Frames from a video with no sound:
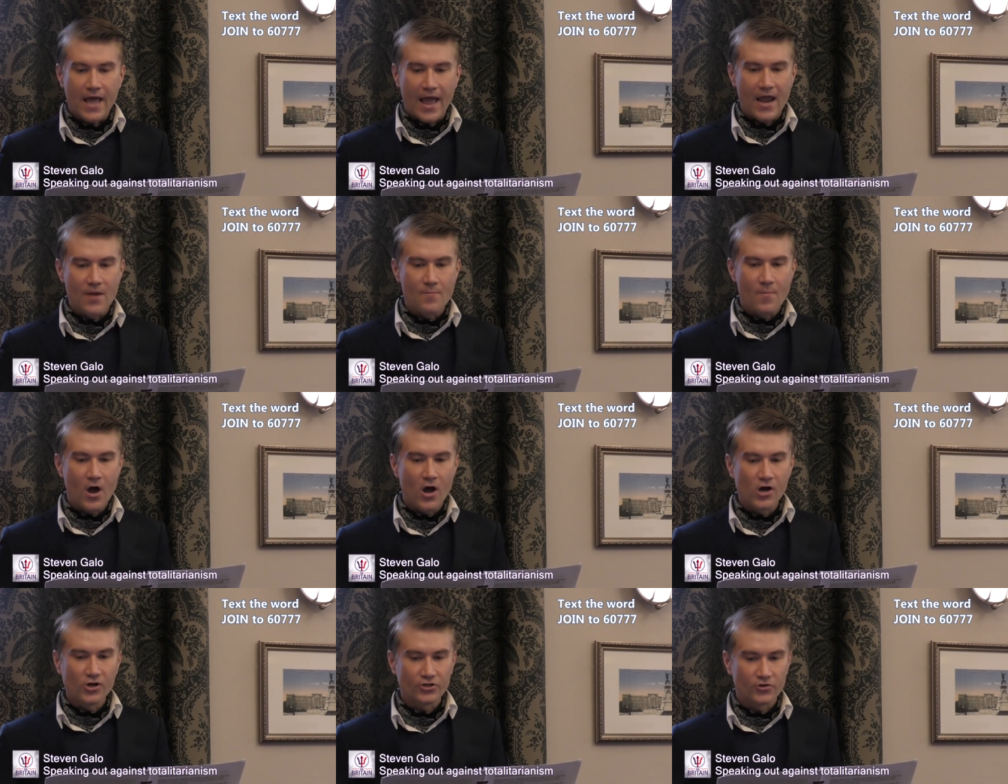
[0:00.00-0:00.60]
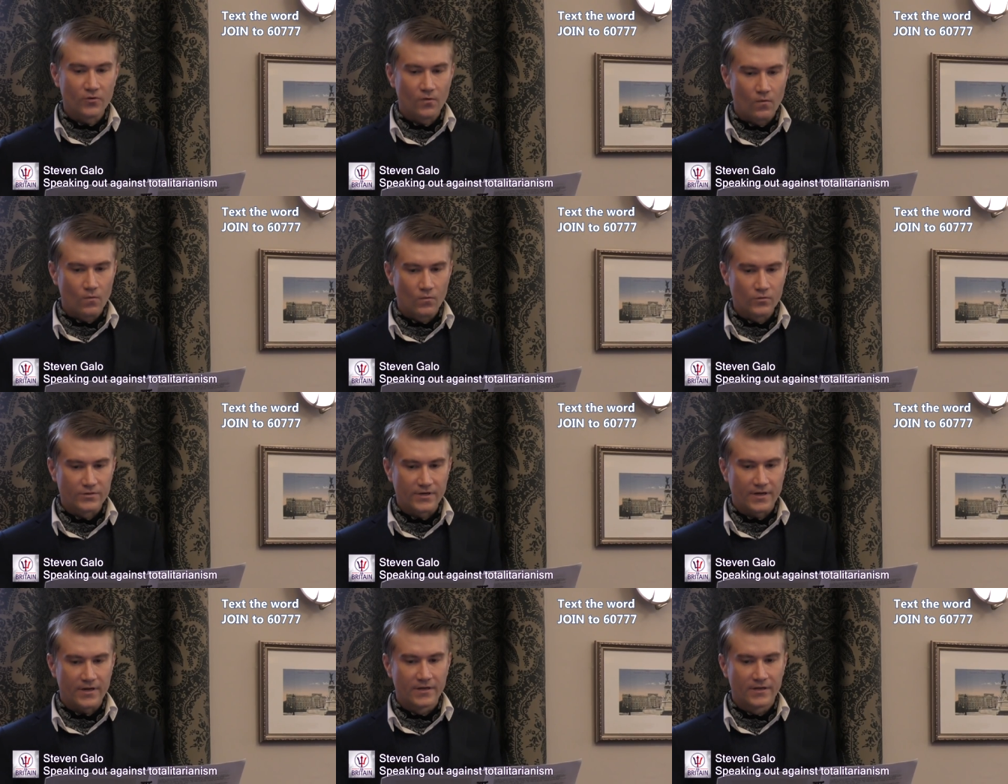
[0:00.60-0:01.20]
and martial
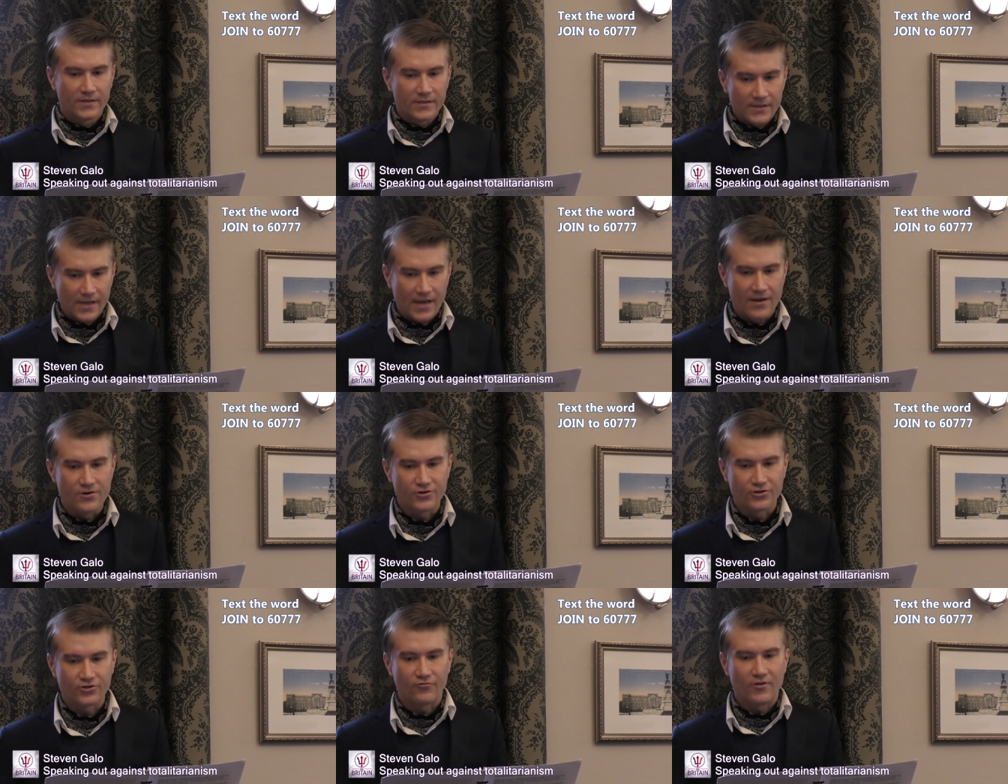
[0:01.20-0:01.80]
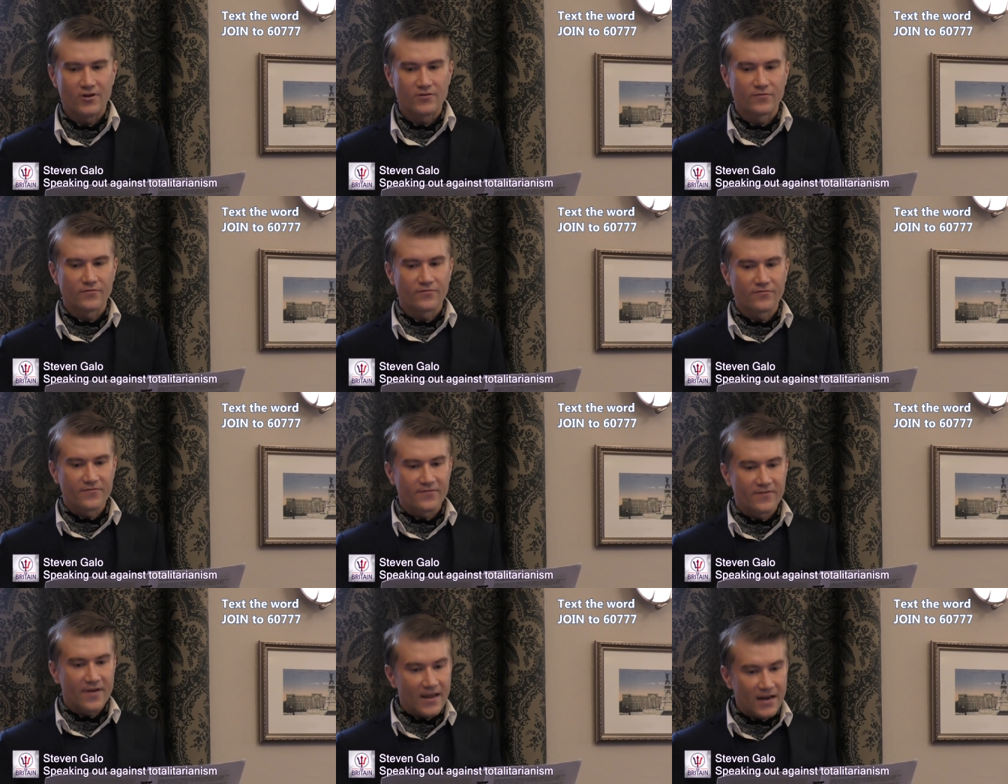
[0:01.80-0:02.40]
order in the streets
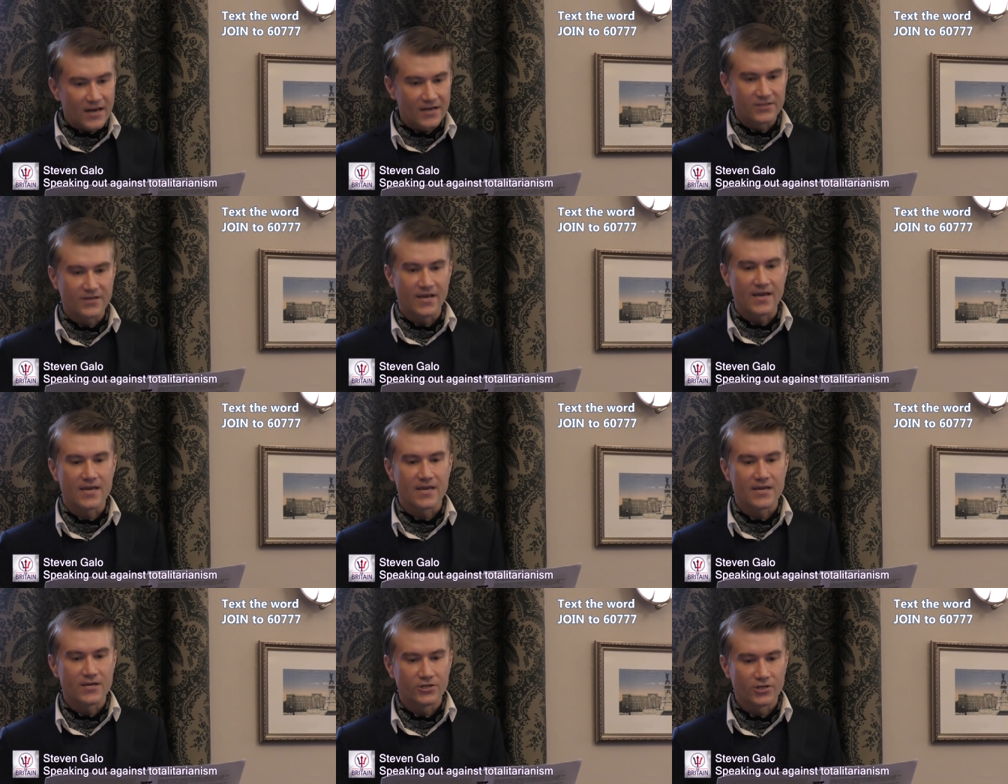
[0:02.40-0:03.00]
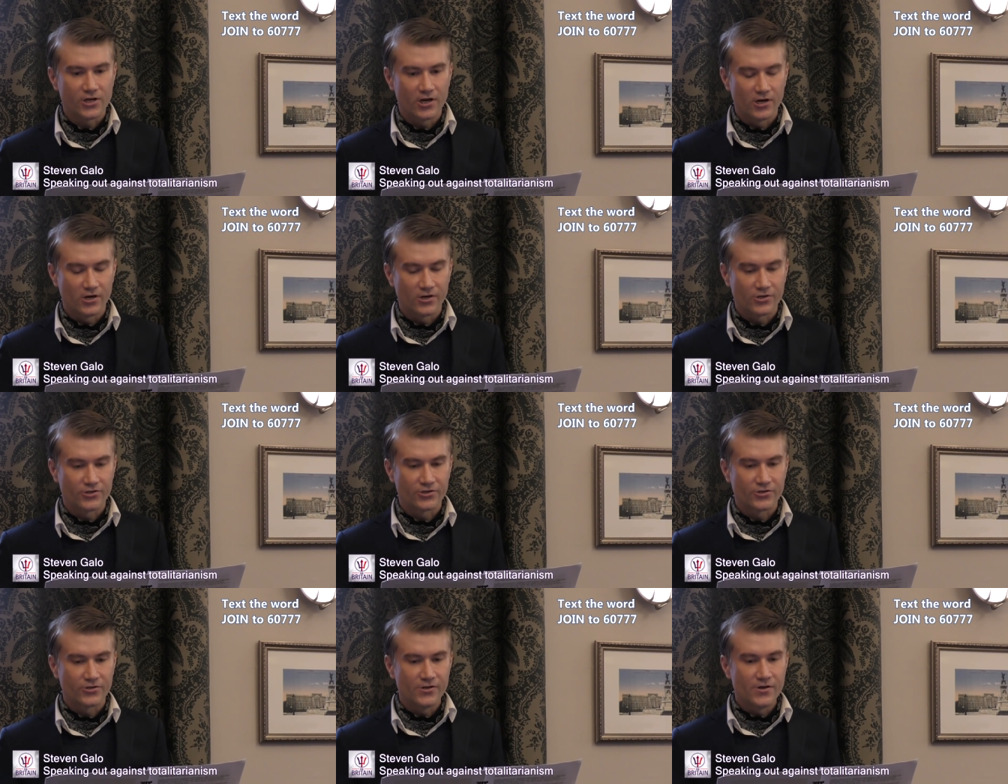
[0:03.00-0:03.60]
were quickly taking
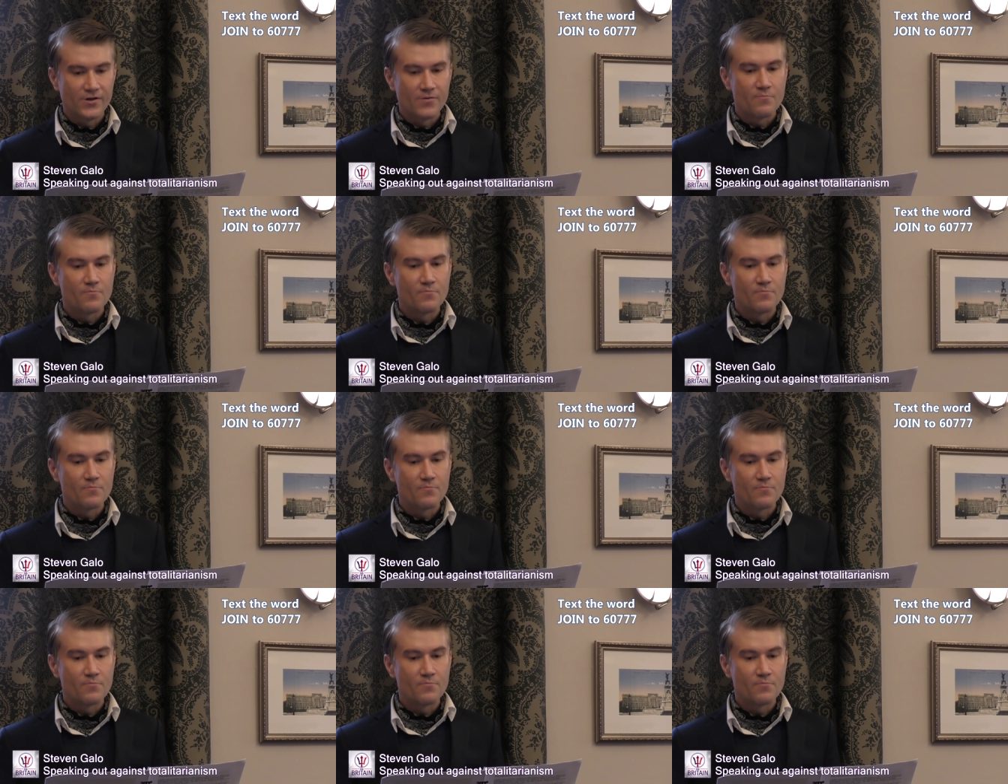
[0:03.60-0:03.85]
charge.